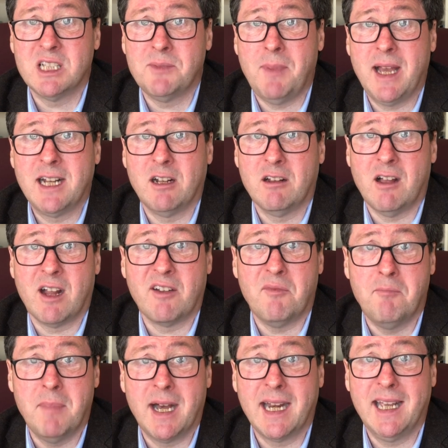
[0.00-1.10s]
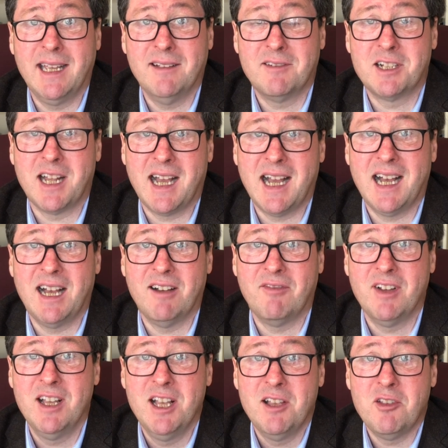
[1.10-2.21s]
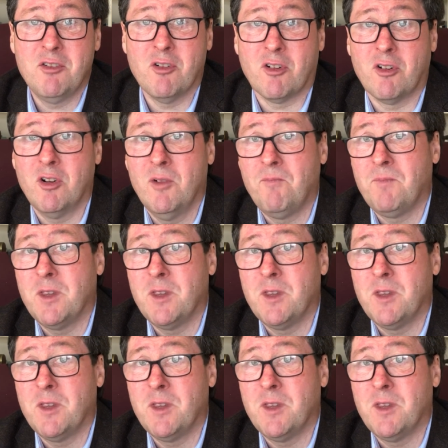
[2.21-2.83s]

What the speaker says: spend a lot of money to have your